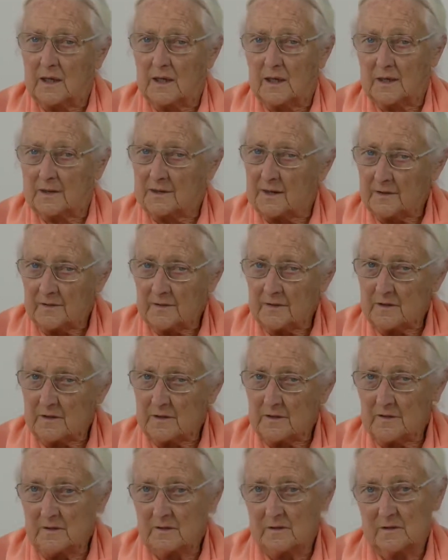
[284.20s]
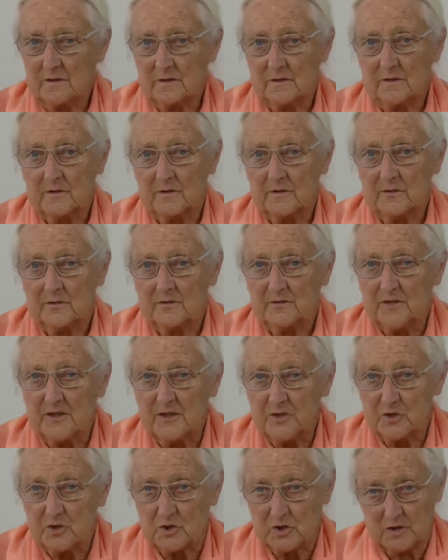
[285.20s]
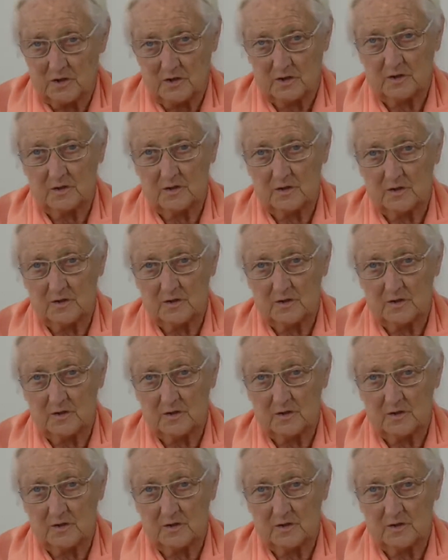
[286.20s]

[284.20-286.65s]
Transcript: Another feature